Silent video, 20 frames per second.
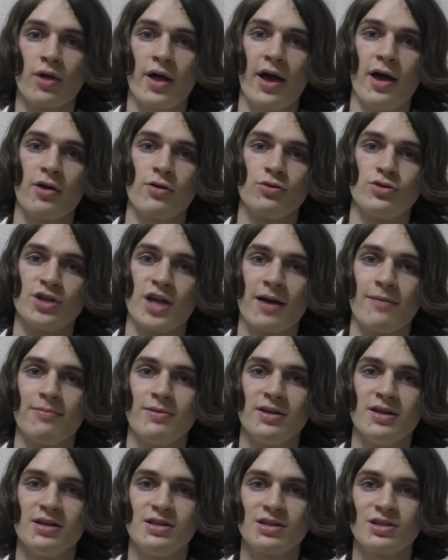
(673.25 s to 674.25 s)
how your
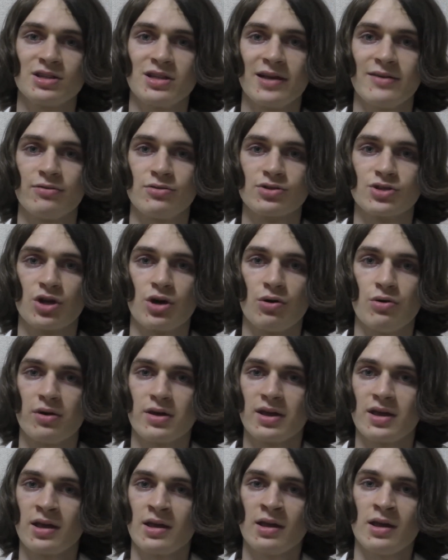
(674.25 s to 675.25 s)
Japanese level's
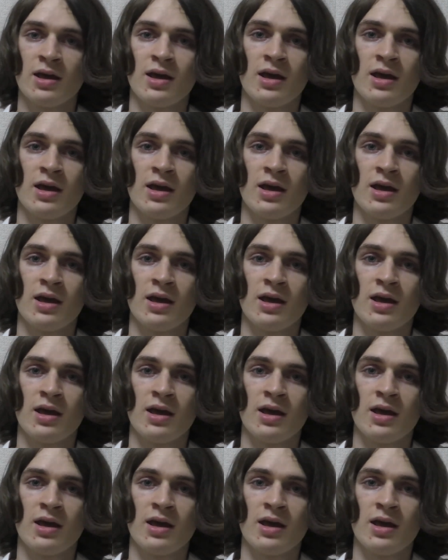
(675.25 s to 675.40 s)
going,